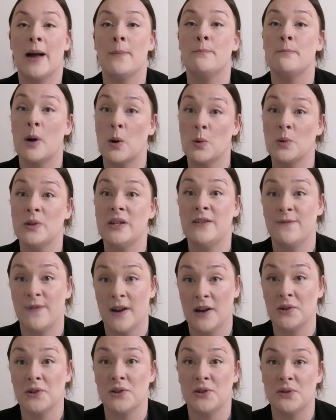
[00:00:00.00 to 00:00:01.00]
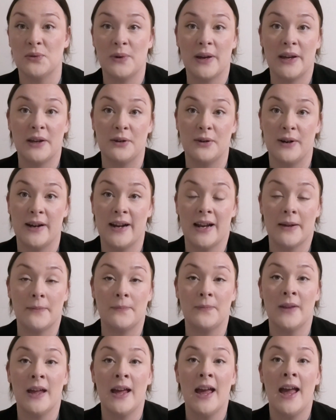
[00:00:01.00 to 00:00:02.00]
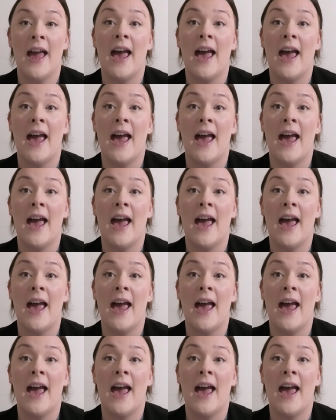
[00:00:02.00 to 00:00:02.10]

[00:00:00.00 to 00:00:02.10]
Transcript: a multifunctional ingredient.